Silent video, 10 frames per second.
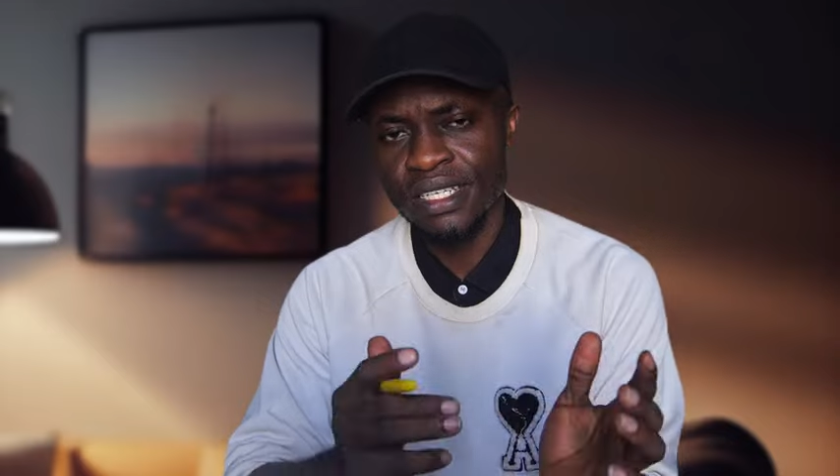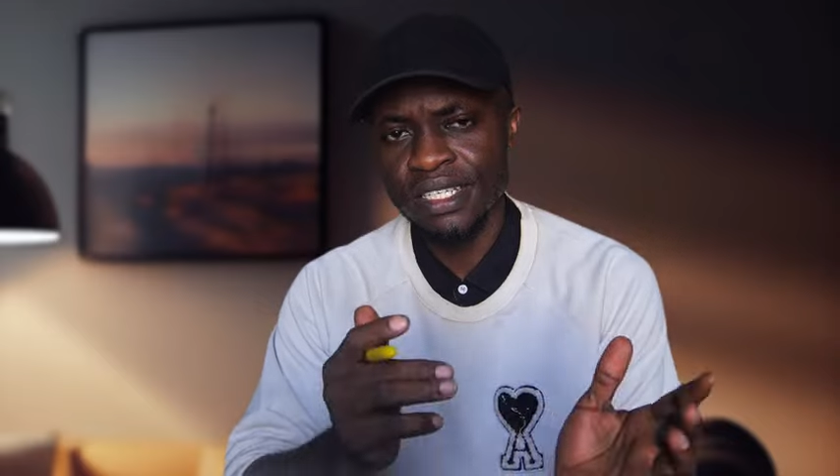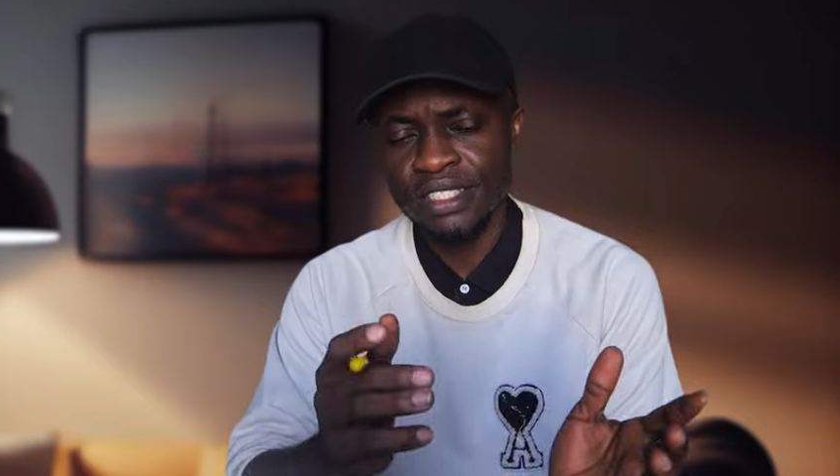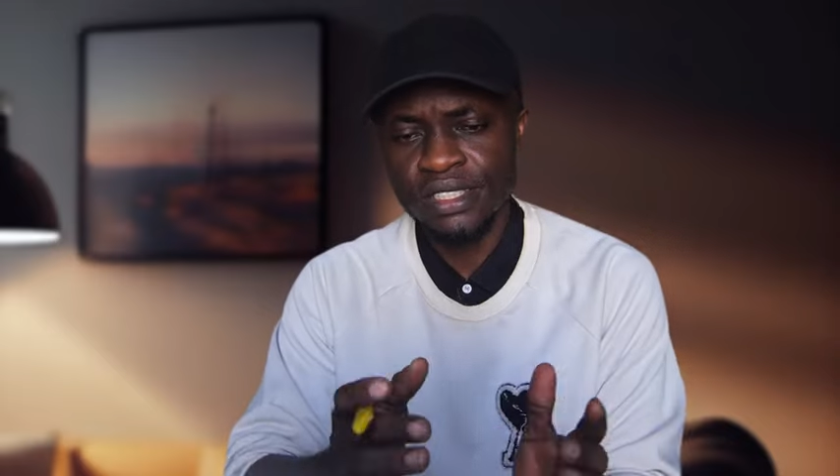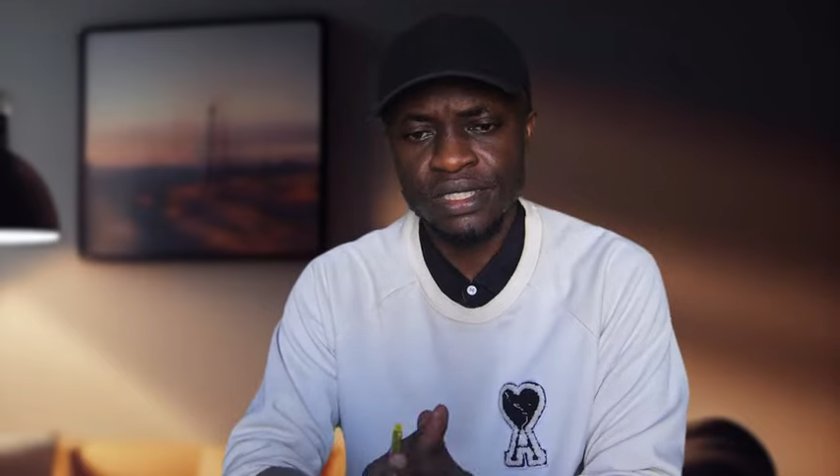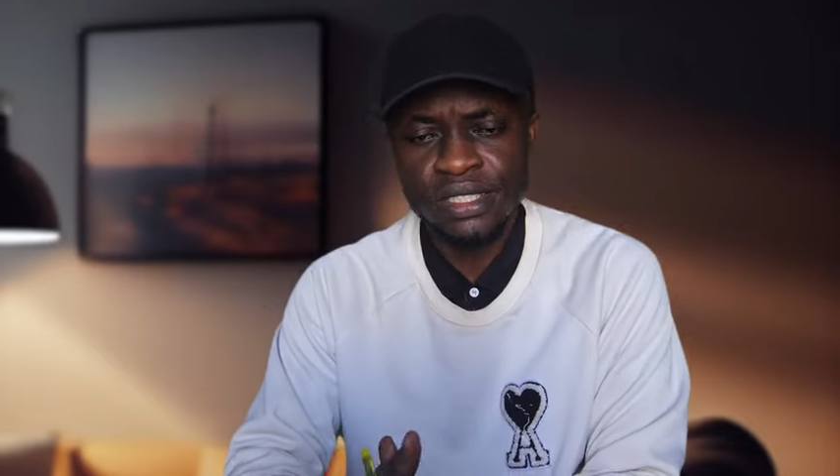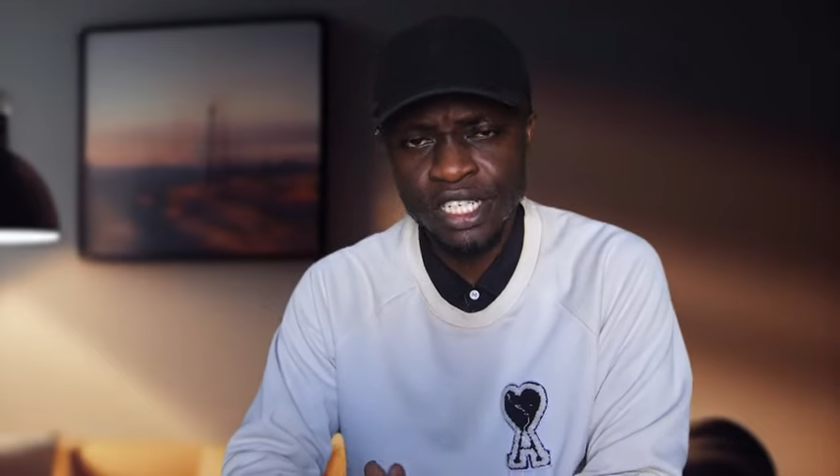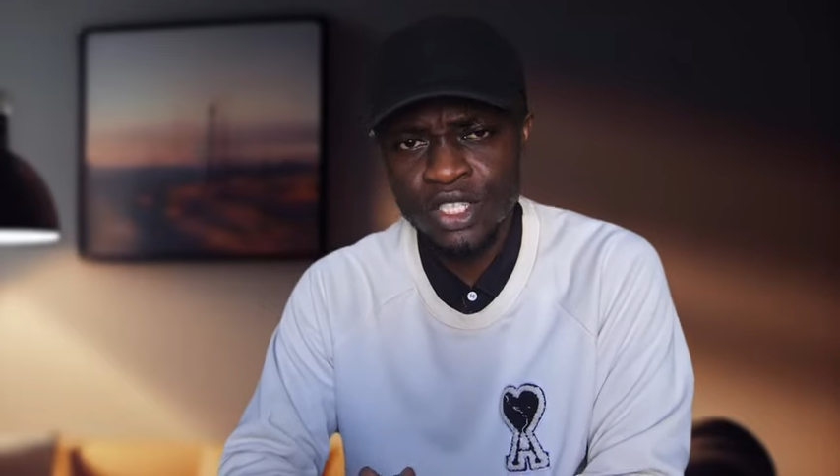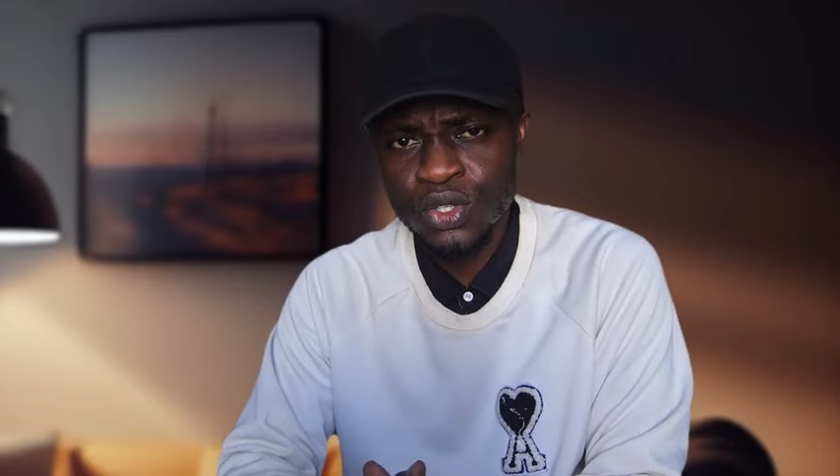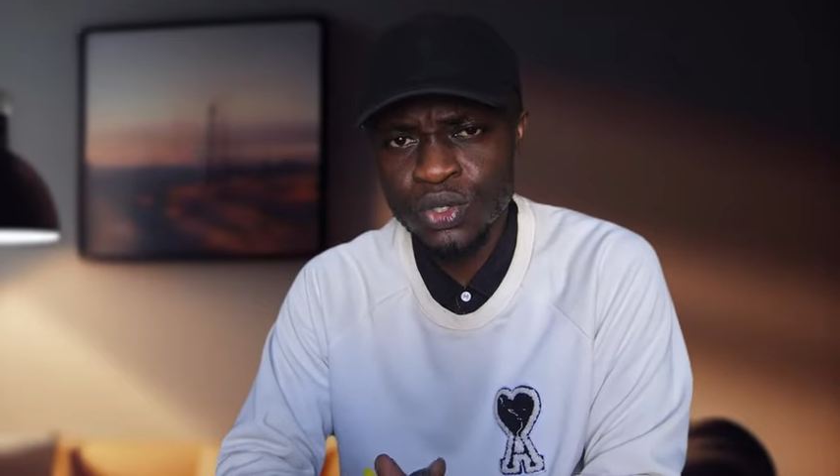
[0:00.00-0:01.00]
Is
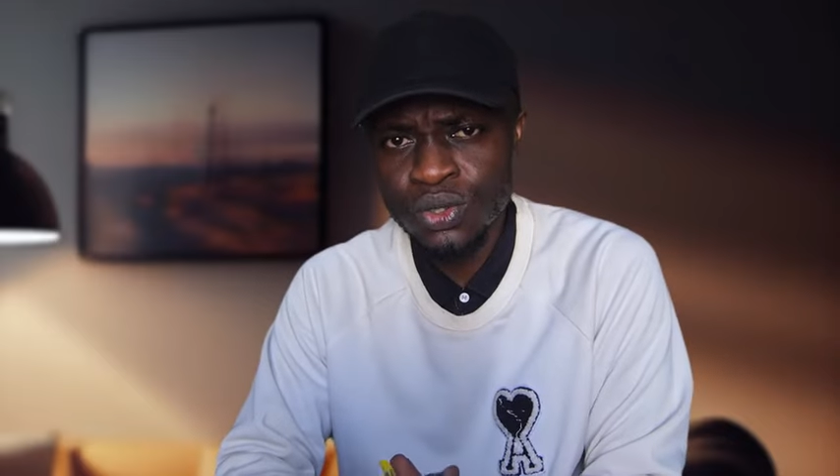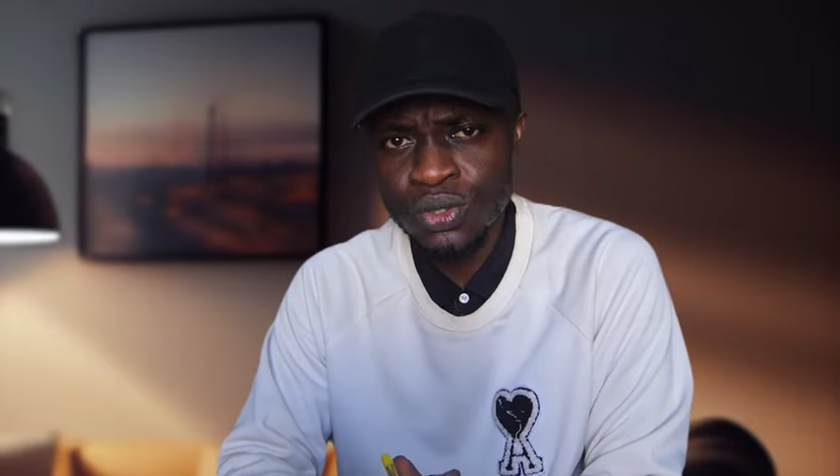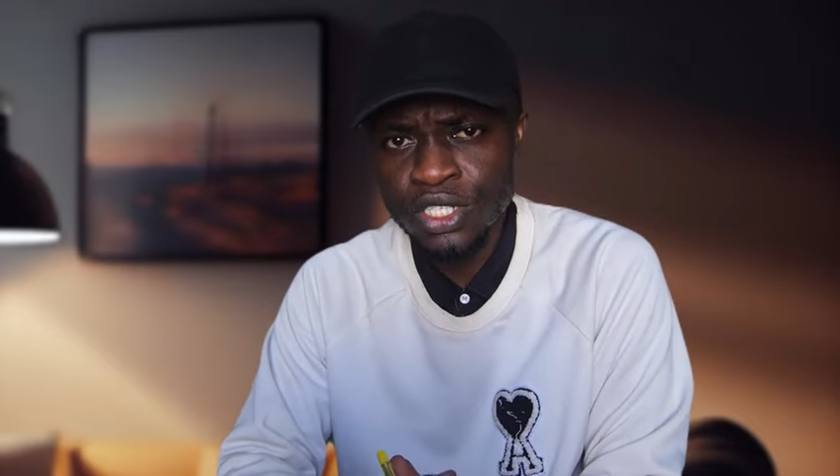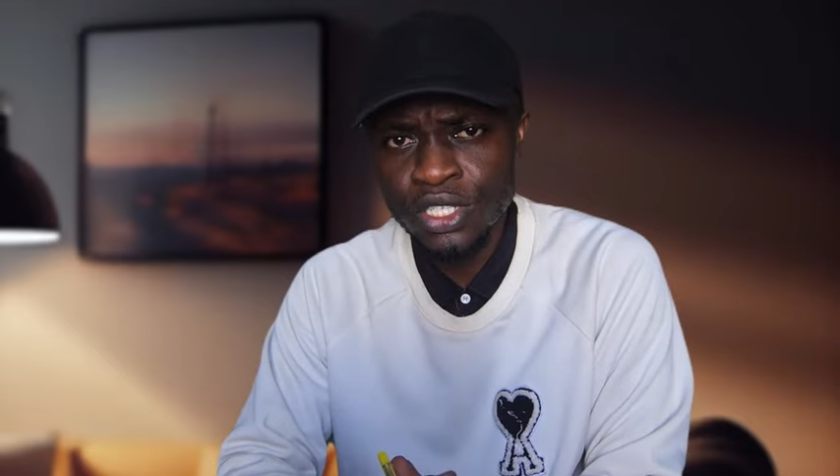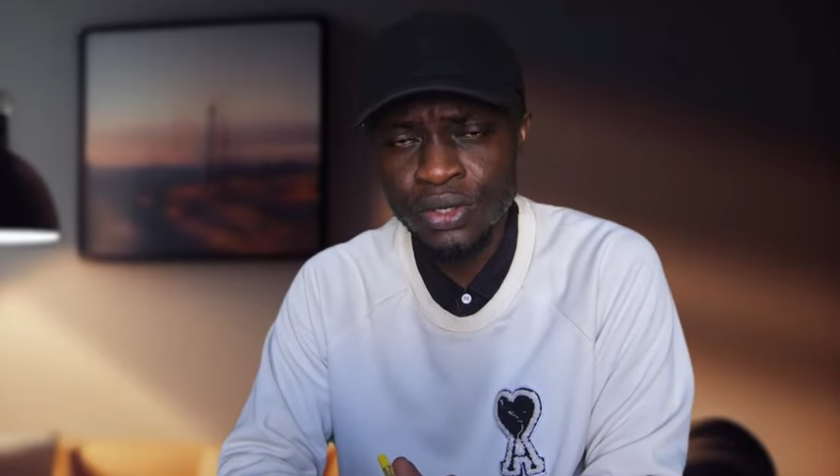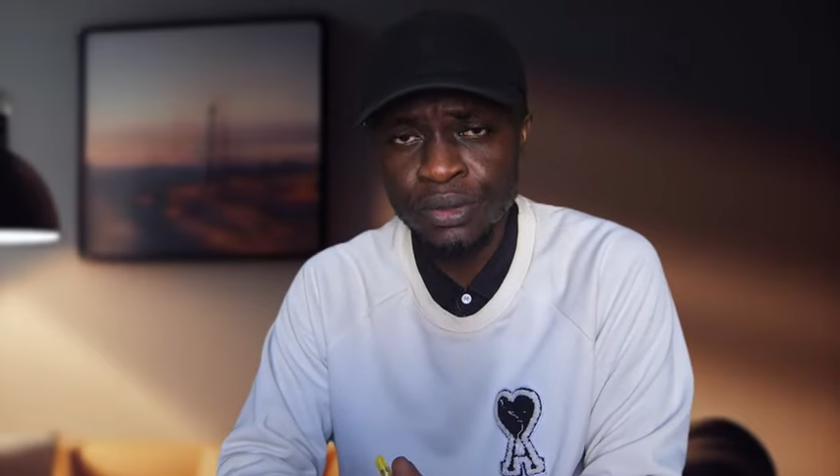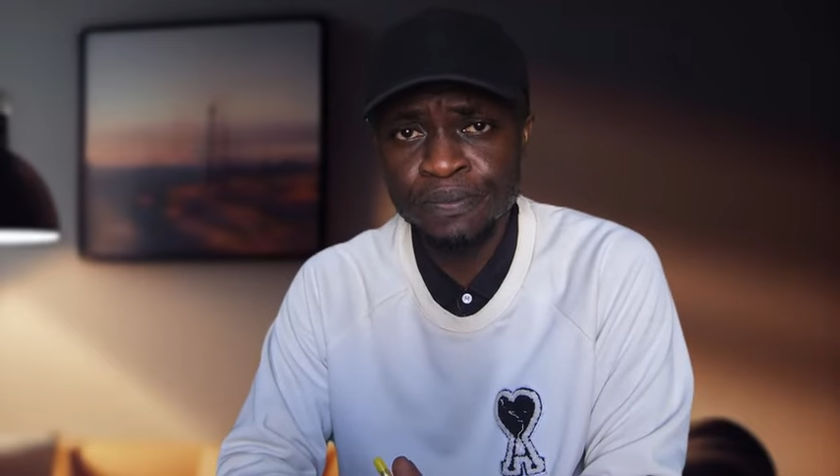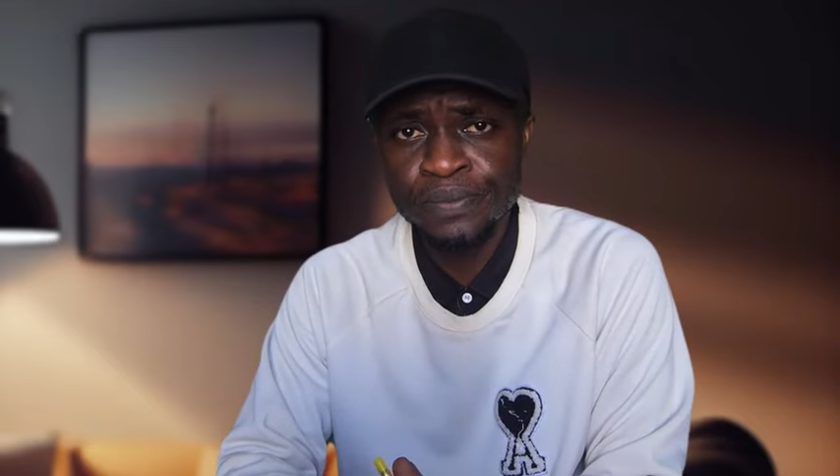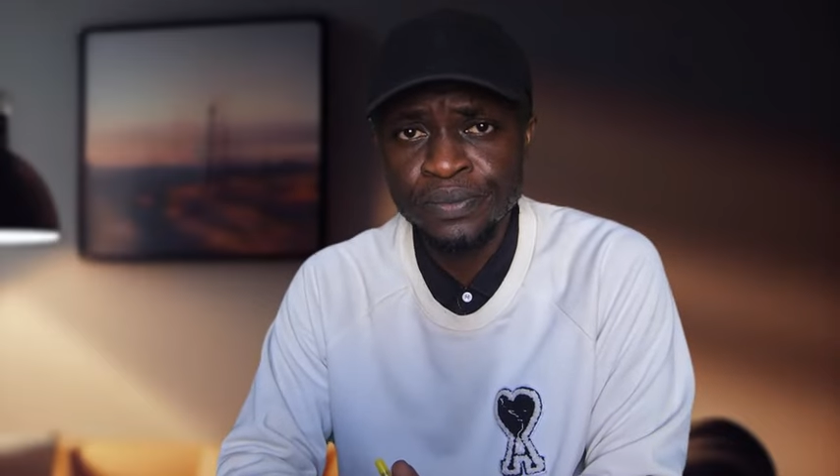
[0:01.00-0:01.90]
into,